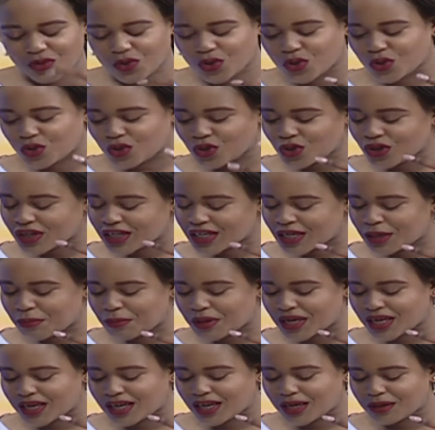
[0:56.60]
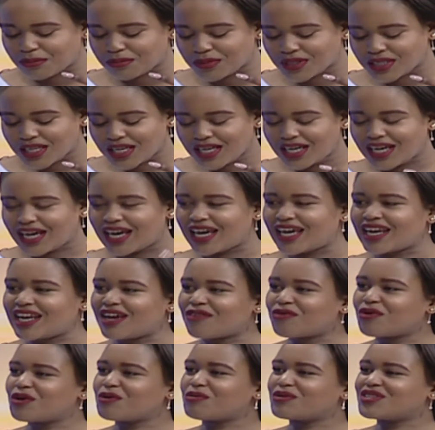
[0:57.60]
Road, not naming names, and
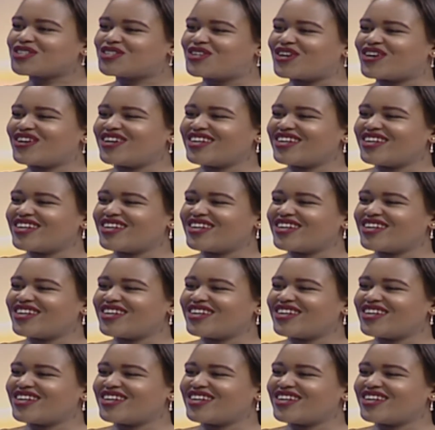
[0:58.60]
everyone was